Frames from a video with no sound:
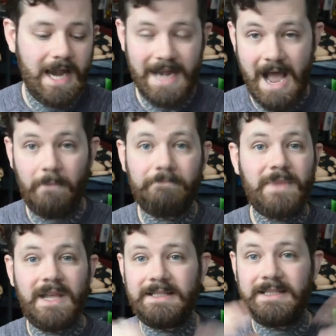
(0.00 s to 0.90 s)
Now,
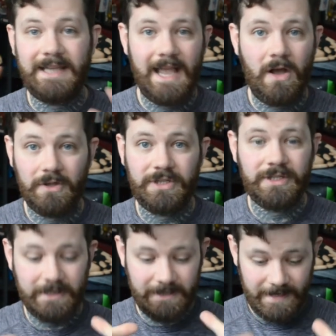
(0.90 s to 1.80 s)
to get onto
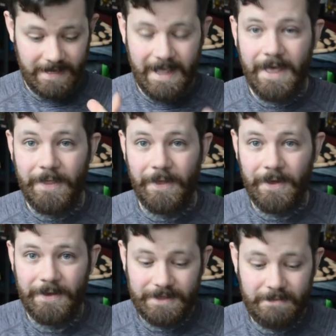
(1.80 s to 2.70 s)
the
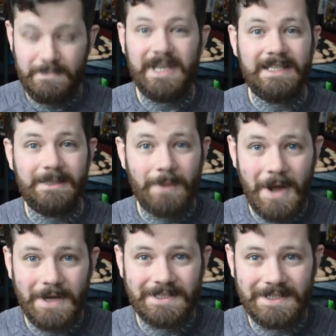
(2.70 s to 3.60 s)
the, the meaty
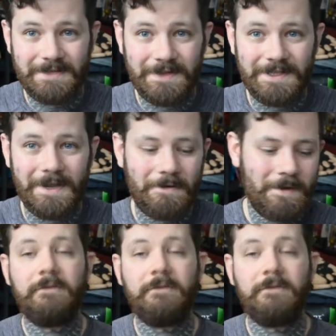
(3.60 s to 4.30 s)
part of this video.